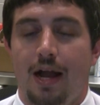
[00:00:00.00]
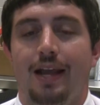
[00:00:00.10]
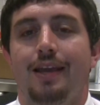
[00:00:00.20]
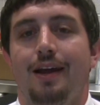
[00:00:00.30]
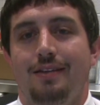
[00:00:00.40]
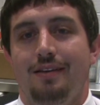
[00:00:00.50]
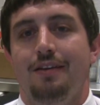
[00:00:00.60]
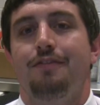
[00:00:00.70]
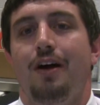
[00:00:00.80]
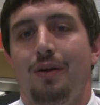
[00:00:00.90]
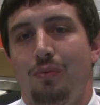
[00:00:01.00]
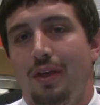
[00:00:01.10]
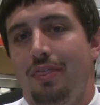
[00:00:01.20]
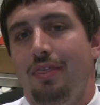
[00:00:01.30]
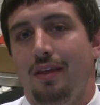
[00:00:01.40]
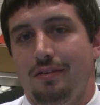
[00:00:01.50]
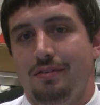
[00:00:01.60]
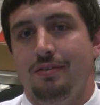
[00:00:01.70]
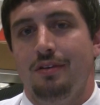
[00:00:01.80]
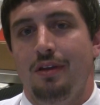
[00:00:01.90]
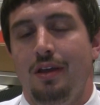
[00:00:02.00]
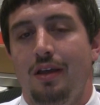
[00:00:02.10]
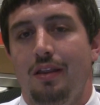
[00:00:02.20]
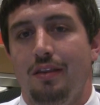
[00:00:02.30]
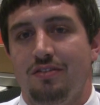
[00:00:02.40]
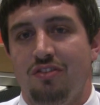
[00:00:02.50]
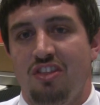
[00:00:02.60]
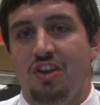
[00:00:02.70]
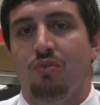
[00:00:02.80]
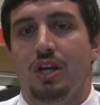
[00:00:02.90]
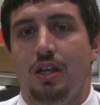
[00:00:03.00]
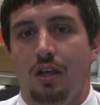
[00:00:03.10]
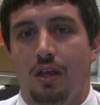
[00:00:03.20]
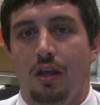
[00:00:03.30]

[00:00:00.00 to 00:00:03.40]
can identify with this theory.